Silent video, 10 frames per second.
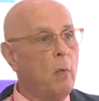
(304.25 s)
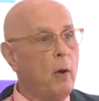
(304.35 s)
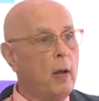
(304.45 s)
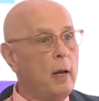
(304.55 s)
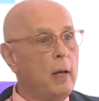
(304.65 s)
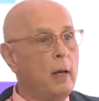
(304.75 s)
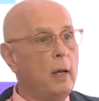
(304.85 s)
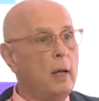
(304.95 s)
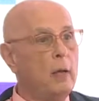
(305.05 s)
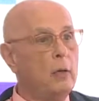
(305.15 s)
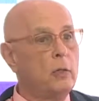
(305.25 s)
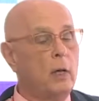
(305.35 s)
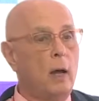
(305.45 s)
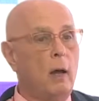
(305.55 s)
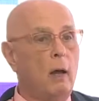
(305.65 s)
One
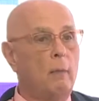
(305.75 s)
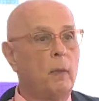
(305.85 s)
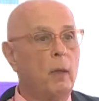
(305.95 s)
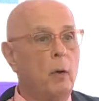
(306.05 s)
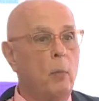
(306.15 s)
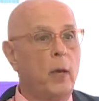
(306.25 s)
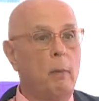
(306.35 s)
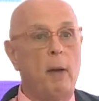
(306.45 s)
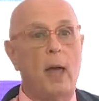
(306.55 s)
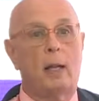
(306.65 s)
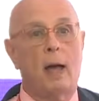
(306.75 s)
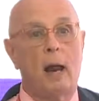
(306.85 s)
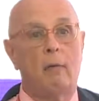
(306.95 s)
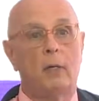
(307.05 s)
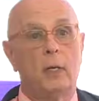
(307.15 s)
is we can pay a
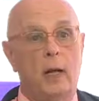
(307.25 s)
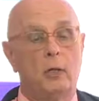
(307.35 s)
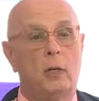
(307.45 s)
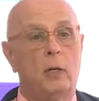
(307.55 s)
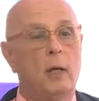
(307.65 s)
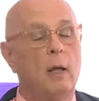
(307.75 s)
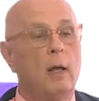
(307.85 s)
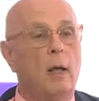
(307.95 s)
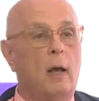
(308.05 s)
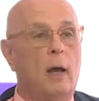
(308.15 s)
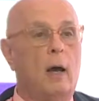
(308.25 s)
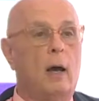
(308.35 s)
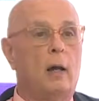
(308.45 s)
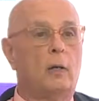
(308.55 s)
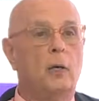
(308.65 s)
lot of attention
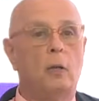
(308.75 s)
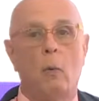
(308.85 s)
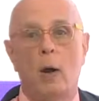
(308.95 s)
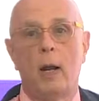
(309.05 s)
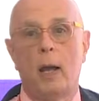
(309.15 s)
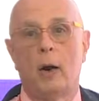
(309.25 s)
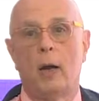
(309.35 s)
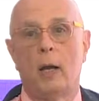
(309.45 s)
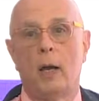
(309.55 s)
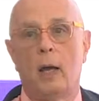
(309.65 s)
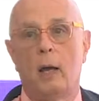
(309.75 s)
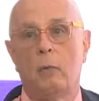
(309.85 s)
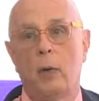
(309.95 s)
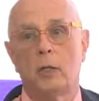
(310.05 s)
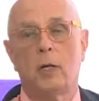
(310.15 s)
to the one area
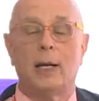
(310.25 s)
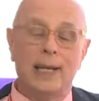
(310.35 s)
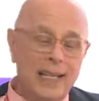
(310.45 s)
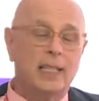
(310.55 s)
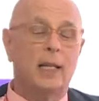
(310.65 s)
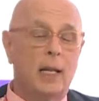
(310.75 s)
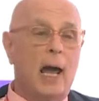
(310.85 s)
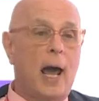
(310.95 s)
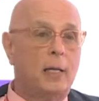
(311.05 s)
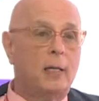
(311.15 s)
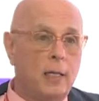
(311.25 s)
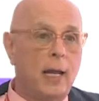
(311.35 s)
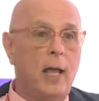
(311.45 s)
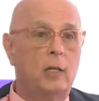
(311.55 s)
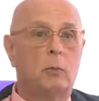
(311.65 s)
in which, at least in the United
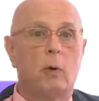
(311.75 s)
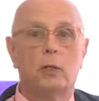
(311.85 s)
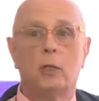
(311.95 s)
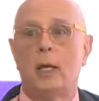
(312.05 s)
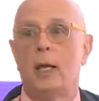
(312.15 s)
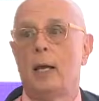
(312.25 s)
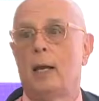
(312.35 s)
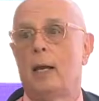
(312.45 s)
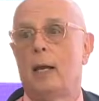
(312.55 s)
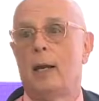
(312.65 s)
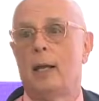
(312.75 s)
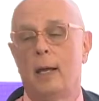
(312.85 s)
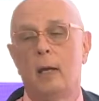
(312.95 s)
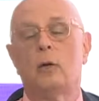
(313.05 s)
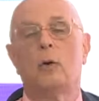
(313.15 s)
States, we're seeing an
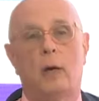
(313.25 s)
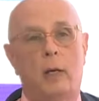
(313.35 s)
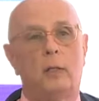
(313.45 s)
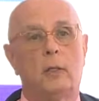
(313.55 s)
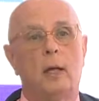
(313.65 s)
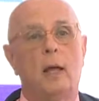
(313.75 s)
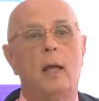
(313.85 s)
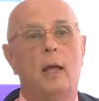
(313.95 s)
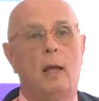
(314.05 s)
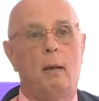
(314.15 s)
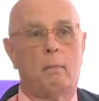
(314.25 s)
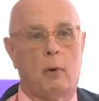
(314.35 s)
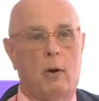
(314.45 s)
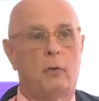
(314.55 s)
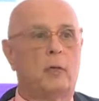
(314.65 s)
increase in
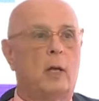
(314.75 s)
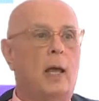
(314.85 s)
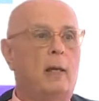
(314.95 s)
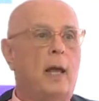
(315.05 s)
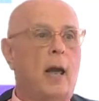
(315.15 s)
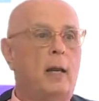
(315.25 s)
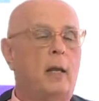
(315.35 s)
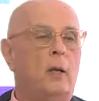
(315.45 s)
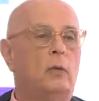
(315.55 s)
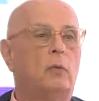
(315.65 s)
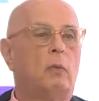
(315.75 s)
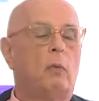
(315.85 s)
births, and that is